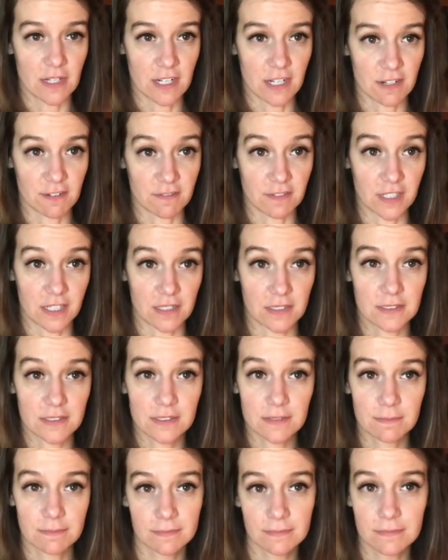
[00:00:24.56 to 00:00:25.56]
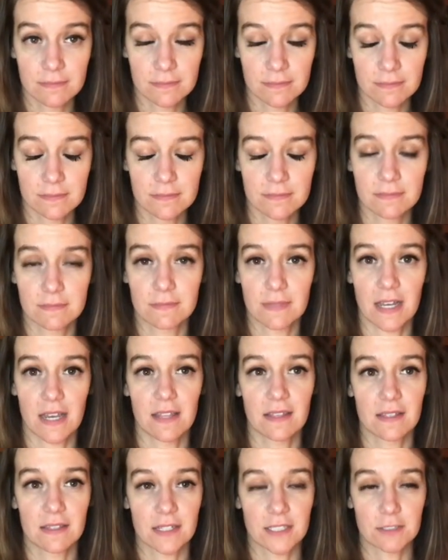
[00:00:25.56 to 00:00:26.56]
Knitflix. I
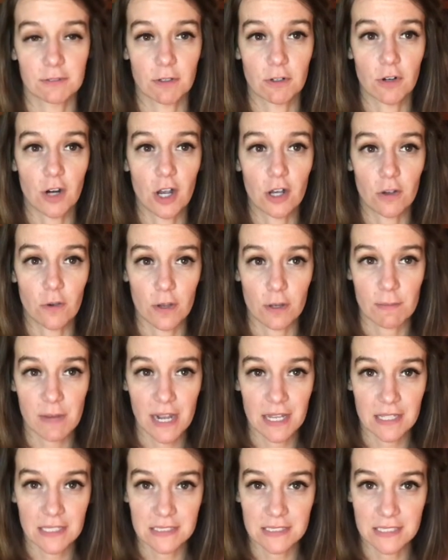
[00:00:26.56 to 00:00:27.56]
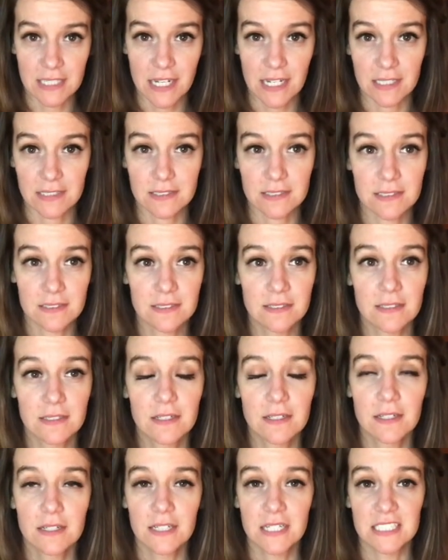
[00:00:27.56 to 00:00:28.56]
think that's what we're all going by these days.
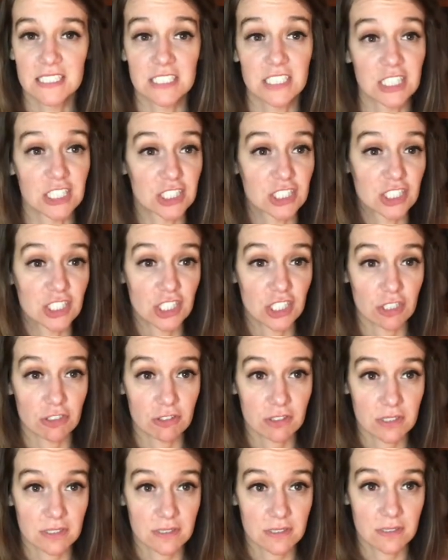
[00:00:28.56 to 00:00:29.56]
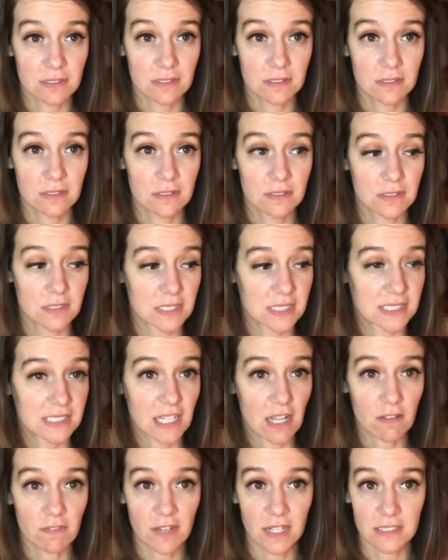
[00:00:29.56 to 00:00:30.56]
It's an excuse to
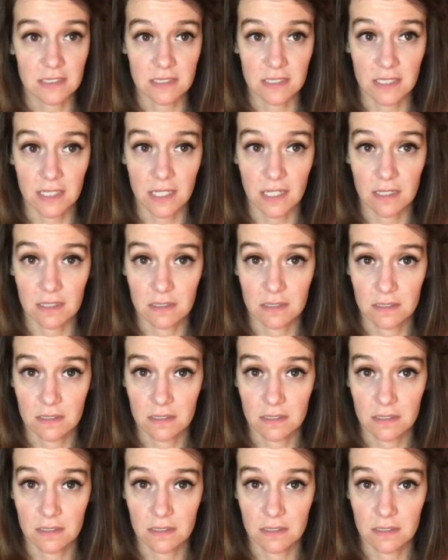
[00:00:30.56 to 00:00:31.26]
self-isolate.